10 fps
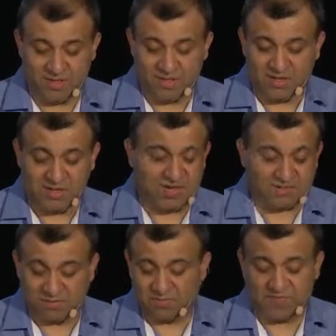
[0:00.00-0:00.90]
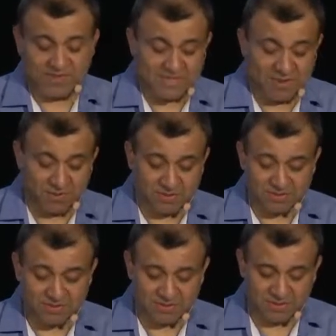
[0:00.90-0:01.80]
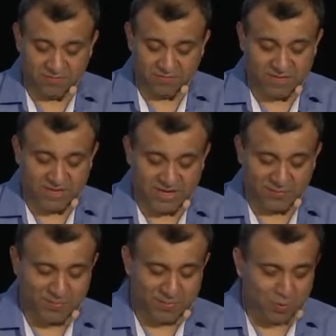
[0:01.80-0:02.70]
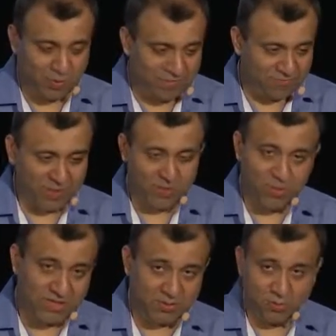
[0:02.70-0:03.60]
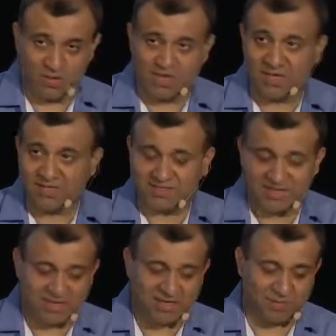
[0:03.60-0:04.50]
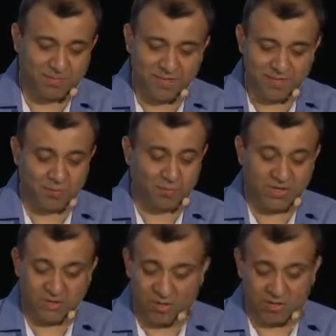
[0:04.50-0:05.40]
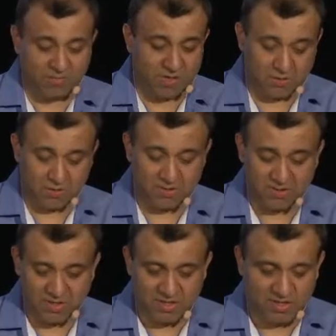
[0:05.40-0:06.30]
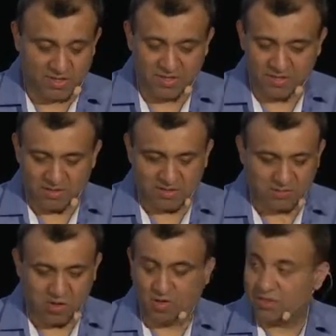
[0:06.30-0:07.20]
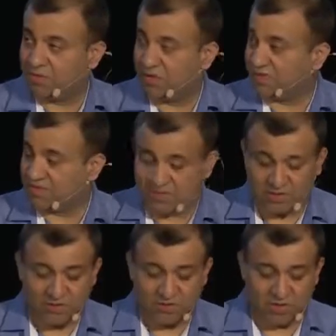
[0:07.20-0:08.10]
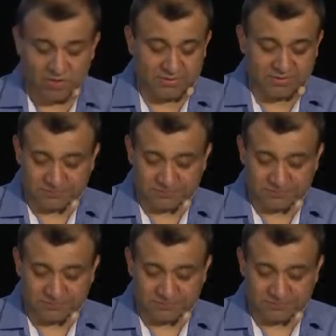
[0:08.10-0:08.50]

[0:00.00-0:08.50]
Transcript: I'll have some of the examples for that, but every week we guys sync up and we talk about all the features that we want,